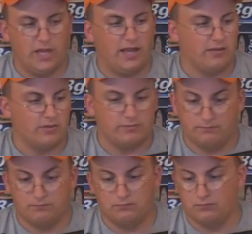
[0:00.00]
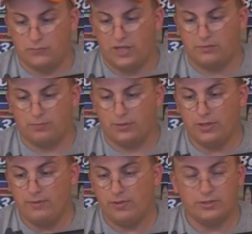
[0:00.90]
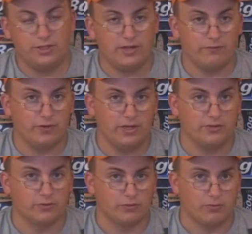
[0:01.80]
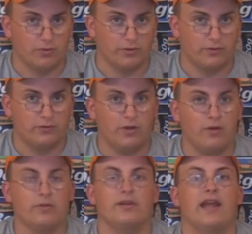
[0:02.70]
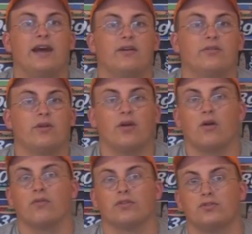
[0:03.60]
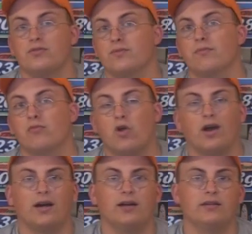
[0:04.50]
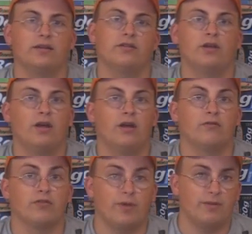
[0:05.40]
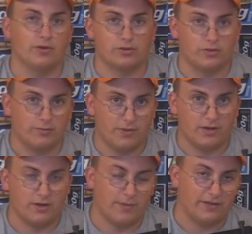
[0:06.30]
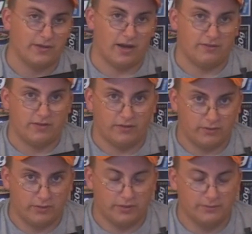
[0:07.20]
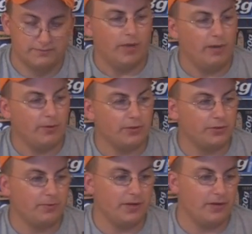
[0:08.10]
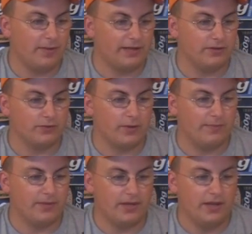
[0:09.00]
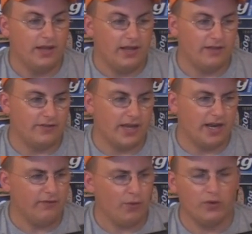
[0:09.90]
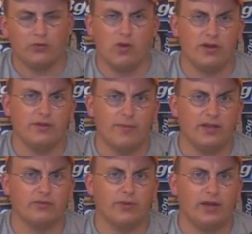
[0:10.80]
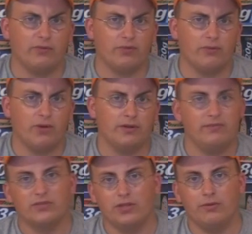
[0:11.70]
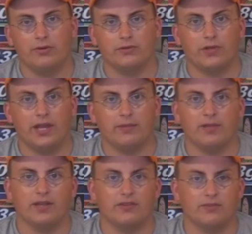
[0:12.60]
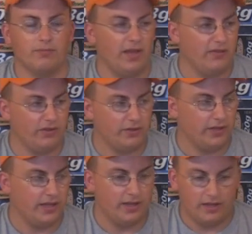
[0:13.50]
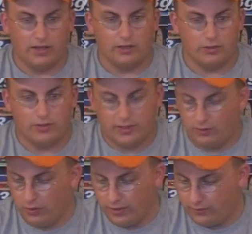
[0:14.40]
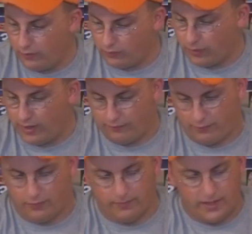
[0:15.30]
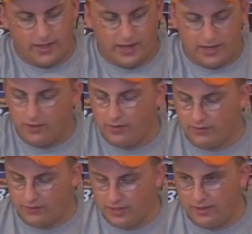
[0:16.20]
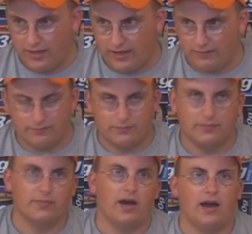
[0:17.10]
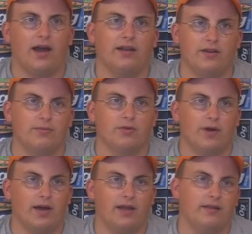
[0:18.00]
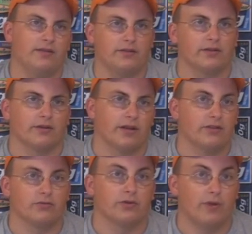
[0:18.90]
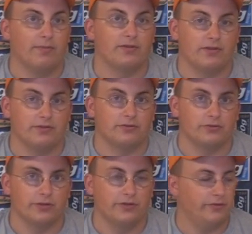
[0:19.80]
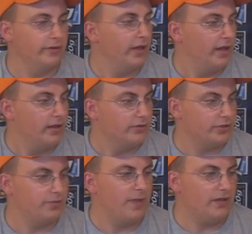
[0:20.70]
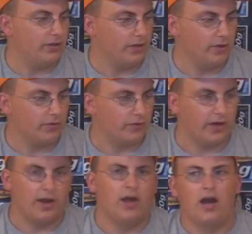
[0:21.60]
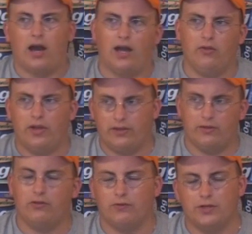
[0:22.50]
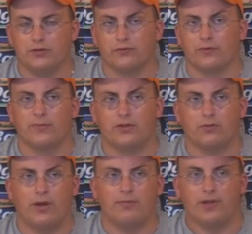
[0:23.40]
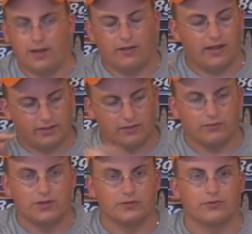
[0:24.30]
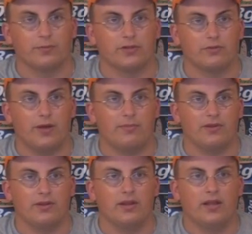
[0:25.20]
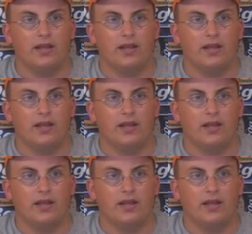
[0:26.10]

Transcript: And that's pretty much it for the internal reports. So now over to moi for my personal opinion about the Ics Galil. My personal opinion about this weapon is that I've always wanted to mess around with one, see what it was like, because basically you can look at this rifle and you can see that IWI, or Israel Weapons Industries, just basically was like, I like this feature from this weapon, I like this feature from this weapon,